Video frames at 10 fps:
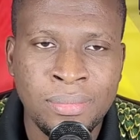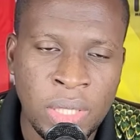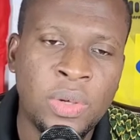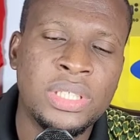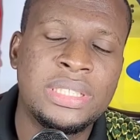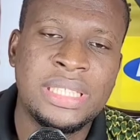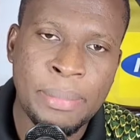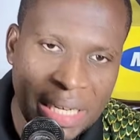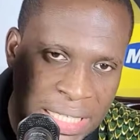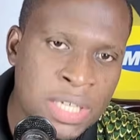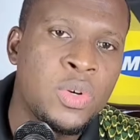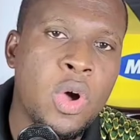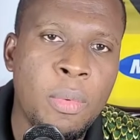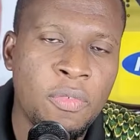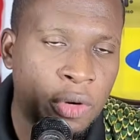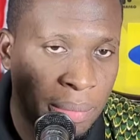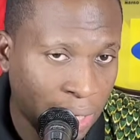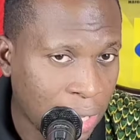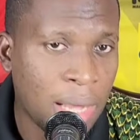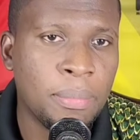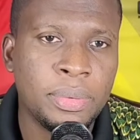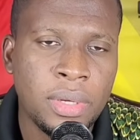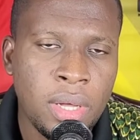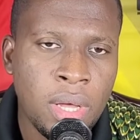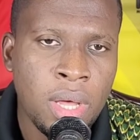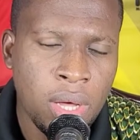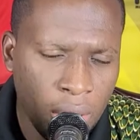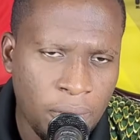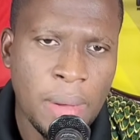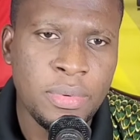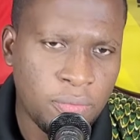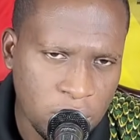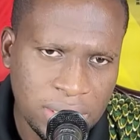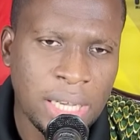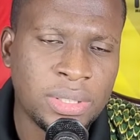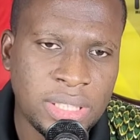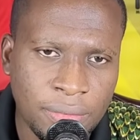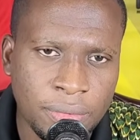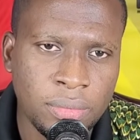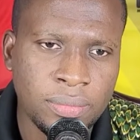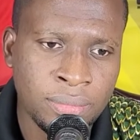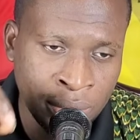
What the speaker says: Because now I didn't come up from the camp of Fatawu Safiu.